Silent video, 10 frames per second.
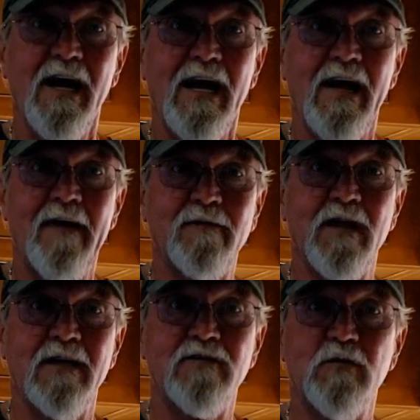
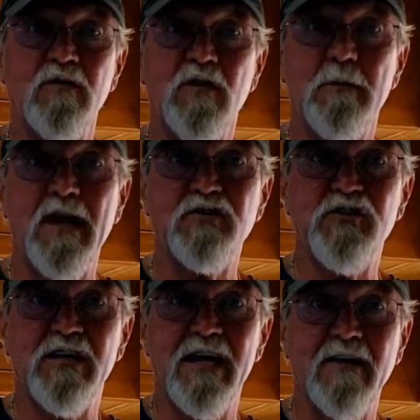and doing the best
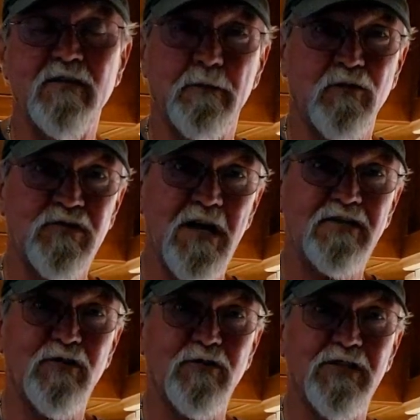you can to
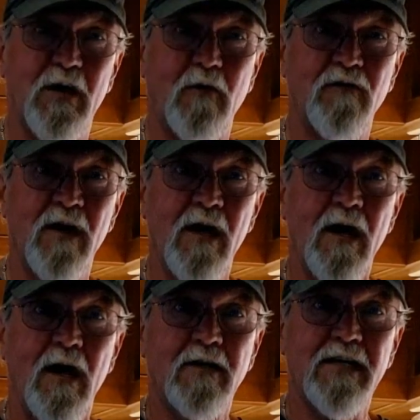protect yourself
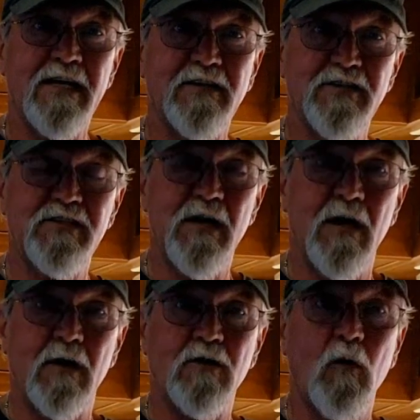against
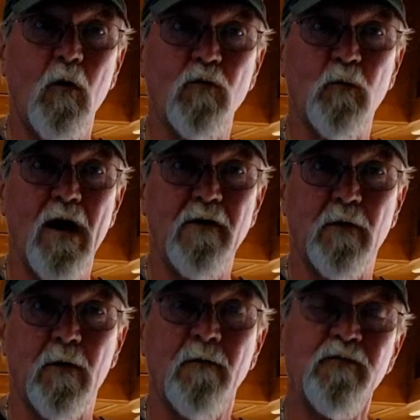cold weather.